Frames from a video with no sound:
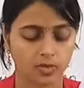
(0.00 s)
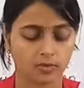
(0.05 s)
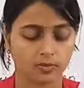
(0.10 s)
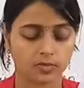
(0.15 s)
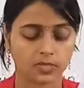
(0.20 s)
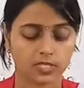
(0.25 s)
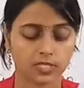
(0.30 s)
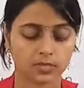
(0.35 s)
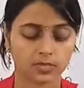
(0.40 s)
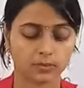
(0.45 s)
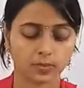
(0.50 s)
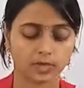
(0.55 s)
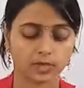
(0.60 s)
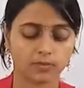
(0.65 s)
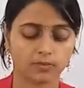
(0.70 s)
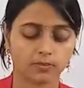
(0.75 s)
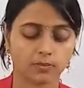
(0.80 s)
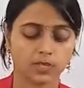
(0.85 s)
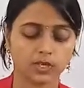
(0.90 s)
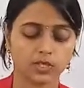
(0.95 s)
Mrs.
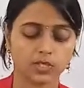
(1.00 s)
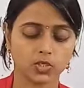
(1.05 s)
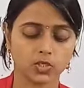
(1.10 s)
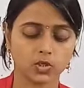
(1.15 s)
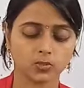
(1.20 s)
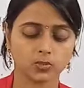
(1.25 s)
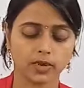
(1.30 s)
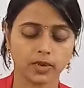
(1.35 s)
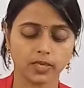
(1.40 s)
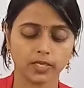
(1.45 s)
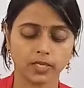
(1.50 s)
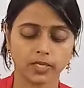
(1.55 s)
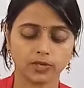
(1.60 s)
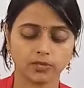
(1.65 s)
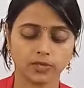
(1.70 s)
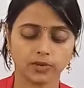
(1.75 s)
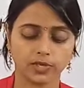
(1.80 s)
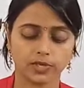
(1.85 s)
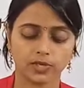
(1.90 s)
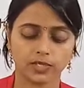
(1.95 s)
Parker, because you might
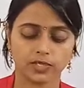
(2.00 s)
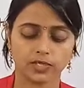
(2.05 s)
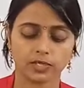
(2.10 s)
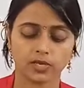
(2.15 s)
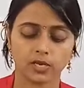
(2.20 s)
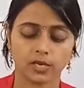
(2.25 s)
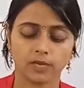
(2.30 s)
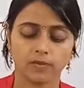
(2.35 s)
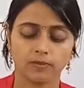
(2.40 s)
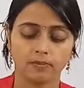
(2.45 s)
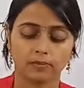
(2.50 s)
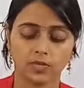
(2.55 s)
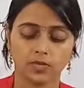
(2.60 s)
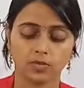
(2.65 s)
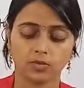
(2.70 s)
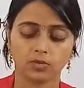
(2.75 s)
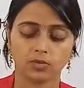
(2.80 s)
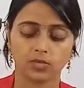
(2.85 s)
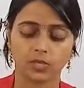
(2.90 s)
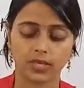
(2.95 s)
have worried me
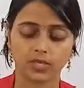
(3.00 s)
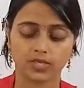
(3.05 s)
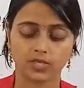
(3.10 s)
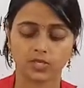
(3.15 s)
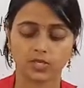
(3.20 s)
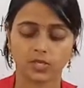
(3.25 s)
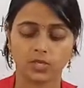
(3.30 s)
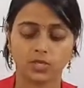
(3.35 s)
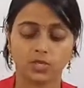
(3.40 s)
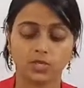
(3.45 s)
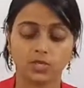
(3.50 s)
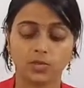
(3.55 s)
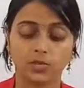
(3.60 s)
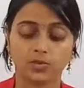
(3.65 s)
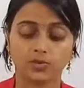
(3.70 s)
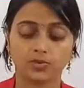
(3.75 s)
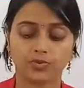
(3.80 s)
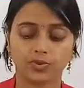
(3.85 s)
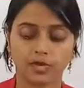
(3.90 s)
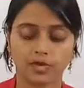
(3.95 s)
to let
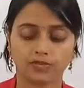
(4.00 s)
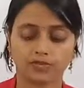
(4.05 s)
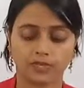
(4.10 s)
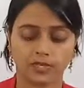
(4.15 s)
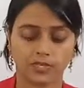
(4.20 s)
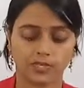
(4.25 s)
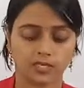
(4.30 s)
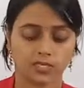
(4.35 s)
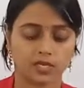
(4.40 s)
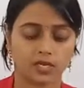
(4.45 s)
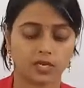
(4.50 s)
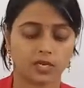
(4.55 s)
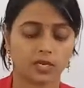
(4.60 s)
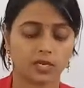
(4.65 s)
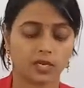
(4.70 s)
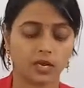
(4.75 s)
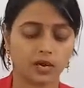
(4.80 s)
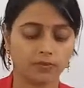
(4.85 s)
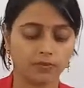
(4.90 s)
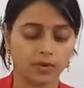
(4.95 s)
you drive it.
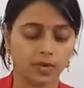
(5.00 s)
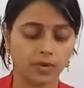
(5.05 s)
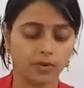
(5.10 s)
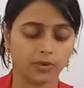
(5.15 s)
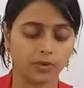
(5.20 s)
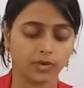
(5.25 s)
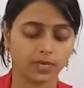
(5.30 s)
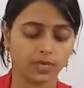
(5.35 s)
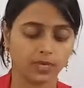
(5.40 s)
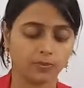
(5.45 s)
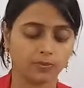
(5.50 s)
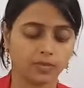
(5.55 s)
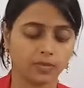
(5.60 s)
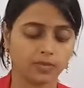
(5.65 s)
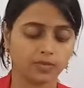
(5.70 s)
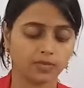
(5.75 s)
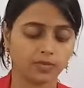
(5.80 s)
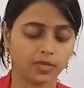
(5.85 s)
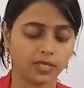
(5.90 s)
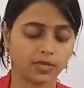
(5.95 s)
Come now, hurry up
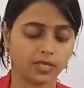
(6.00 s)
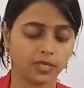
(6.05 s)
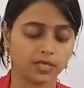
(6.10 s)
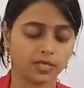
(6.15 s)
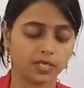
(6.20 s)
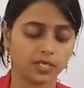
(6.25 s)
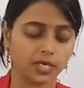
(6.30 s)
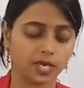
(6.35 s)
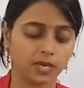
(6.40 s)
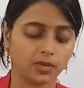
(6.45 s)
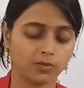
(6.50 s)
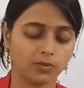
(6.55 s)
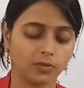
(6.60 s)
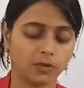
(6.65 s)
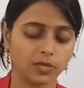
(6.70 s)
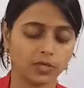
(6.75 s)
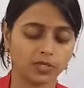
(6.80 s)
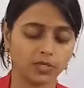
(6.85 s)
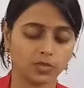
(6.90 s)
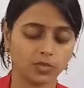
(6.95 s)
and drink that tea. I
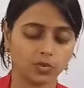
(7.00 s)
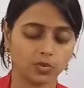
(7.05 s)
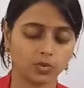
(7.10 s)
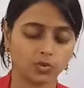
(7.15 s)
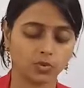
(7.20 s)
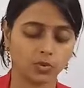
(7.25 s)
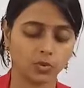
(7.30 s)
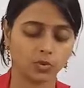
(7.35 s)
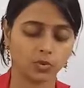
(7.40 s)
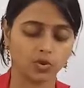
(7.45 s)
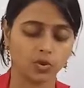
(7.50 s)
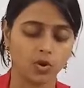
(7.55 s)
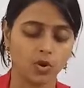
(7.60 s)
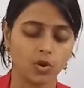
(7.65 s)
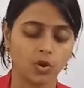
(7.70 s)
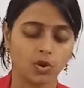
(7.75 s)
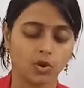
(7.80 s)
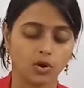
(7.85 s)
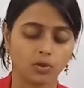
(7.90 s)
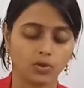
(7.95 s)
want you to
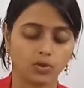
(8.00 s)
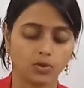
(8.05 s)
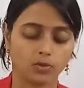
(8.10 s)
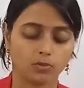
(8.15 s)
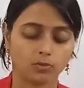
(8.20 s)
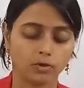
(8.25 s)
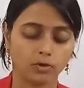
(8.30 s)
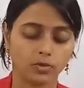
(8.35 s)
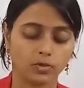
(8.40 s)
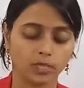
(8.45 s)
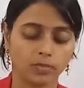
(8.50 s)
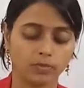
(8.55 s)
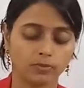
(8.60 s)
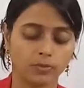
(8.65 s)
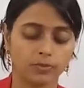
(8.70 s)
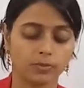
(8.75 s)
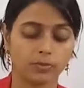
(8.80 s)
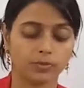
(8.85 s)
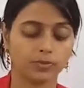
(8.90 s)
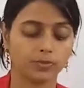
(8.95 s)
go or your mother
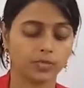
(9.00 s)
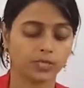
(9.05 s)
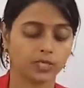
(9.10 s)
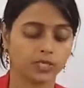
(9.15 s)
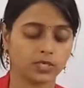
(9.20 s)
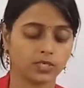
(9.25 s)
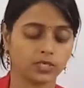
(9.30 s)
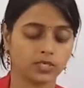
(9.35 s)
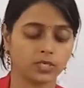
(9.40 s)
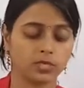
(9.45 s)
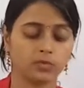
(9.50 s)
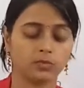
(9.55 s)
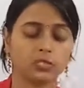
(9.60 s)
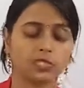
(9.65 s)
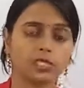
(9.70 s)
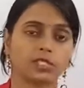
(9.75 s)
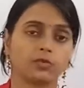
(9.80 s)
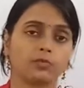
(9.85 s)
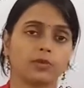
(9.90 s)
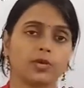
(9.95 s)
will be worried. Then
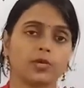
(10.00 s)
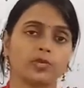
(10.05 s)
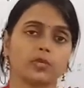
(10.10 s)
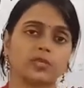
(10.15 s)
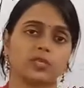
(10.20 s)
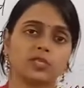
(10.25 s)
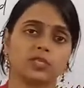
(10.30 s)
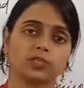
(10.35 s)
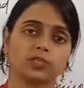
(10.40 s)
Mrs. Parker is